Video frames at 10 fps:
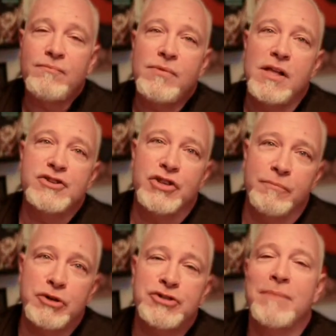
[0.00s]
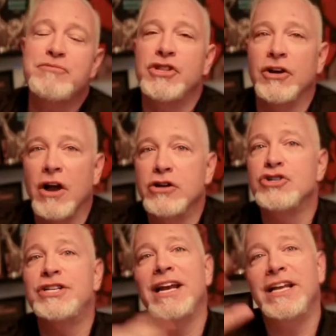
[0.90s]
So their perception, their
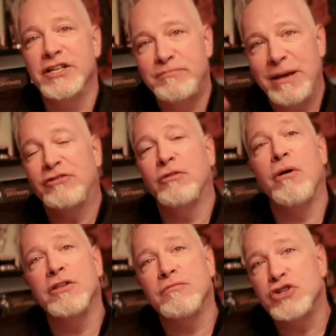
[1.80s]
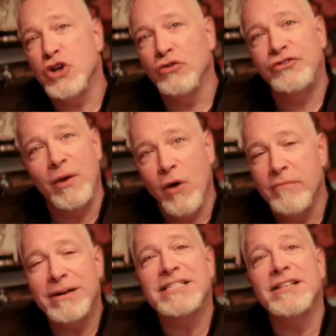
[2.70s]
understanding is based upon the results they want,
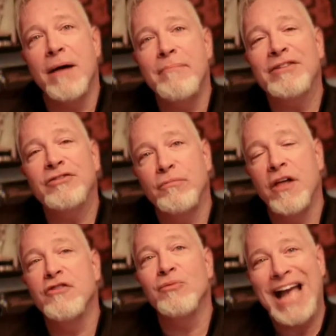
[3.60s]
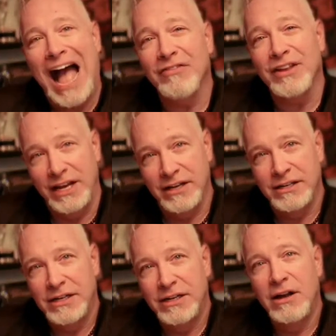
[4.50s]
but it's not based upon the reality
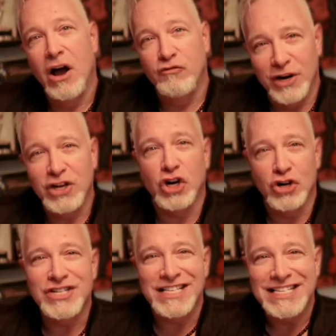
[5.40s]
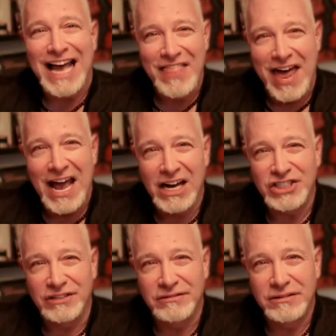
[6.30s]
of what occurs inside that
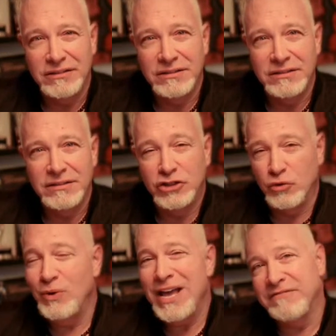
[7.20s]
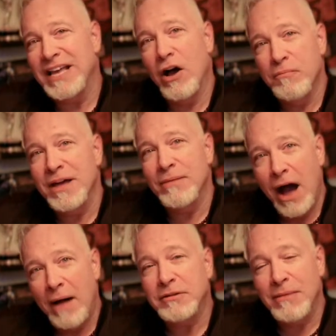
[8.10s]
action. So we have to help them
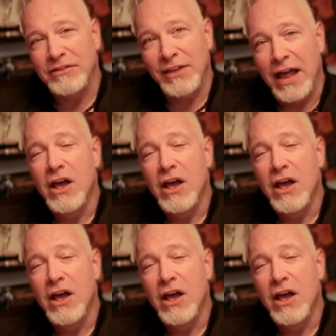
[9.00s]
optimize that.